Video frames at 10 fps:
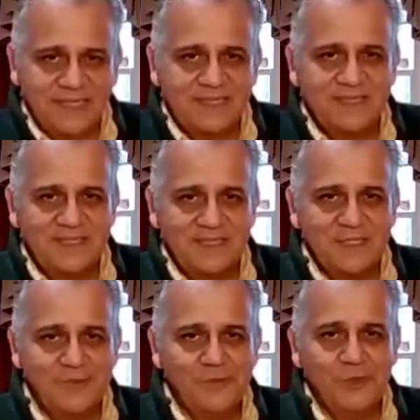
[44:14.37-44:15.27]
Passion
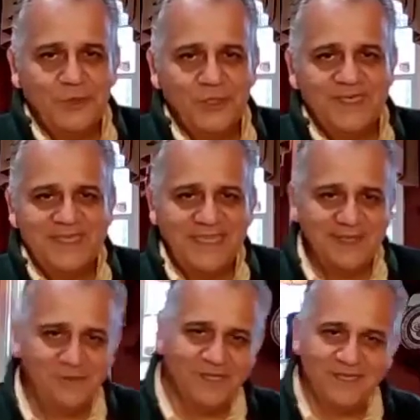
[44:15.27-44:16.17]
is an important
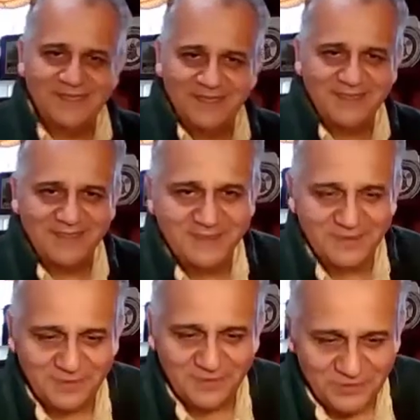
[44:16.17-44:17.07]
element
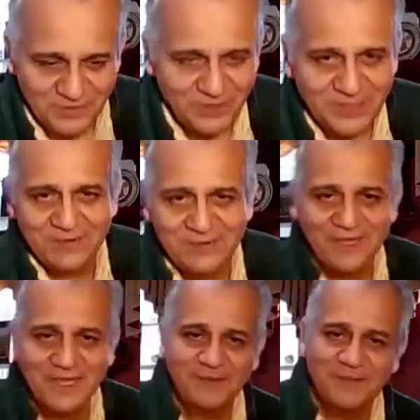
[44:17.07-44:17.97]
of not
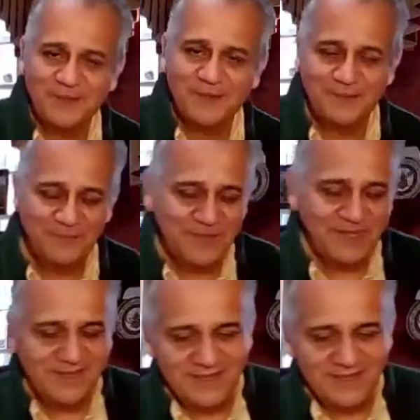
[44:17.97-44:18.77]
giving up. I'll